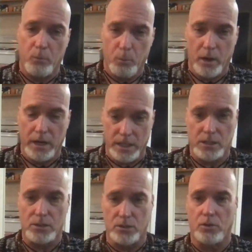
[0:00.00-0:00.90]
what it
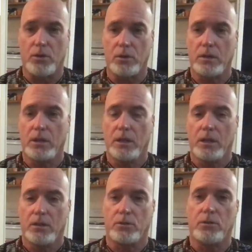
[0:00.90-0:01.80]
is your
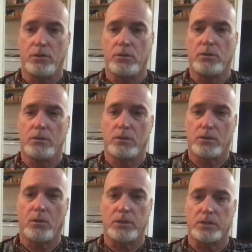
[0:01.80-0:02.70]
true
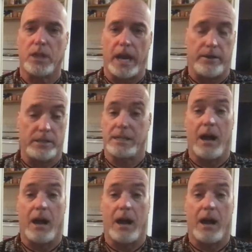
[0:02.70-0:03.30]
soul desires.